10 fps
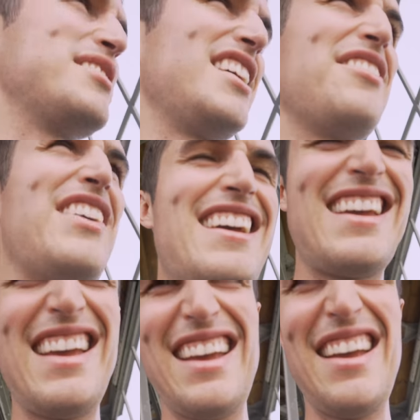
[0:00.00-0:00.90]
team.
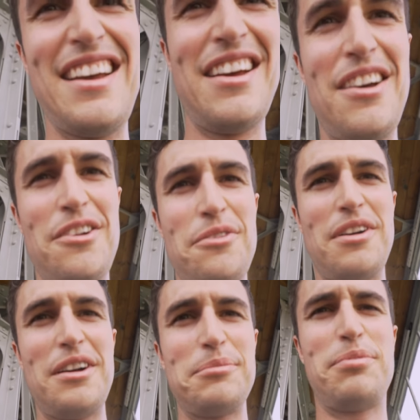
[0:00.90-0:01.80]

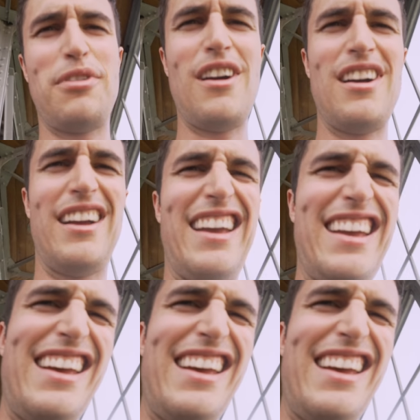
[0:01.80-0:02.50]
Welcome to Prague.